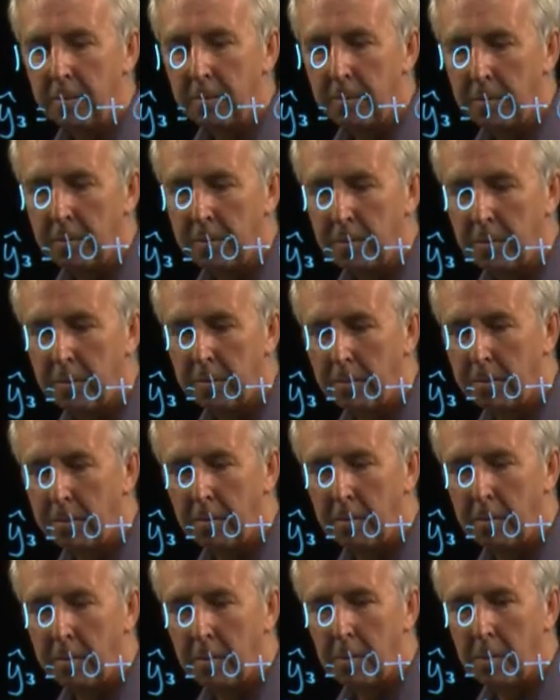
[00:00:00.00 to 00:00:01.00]

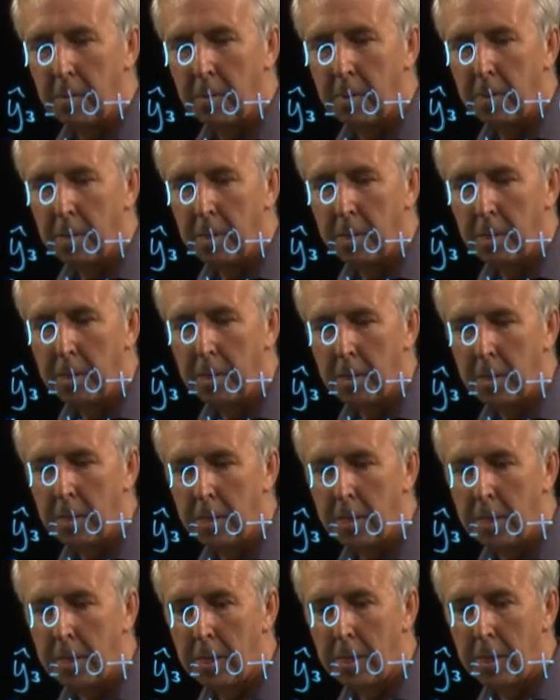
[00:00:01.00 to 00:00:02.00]

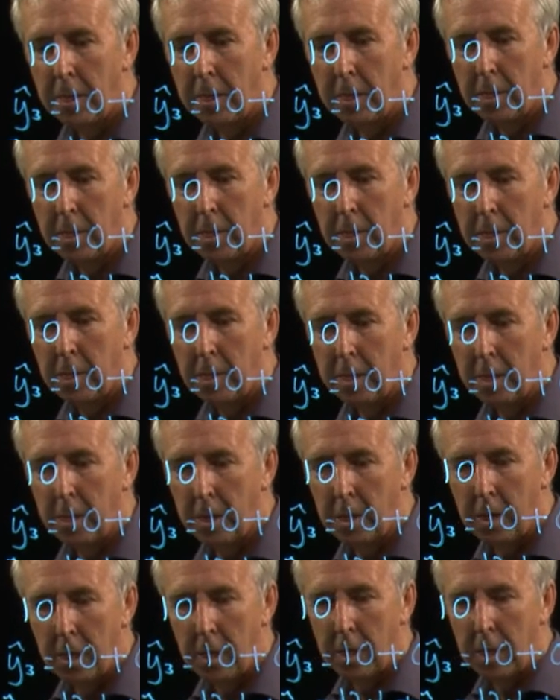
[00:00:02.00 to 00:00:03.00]

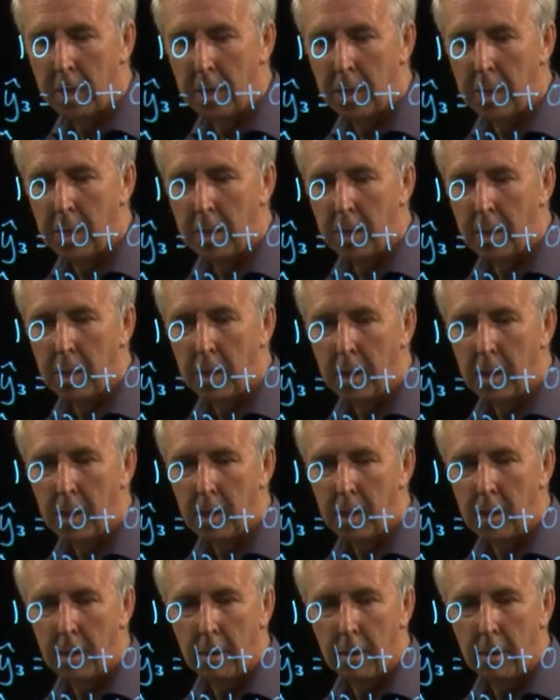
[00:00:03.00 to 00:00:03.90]
Nobody speaks.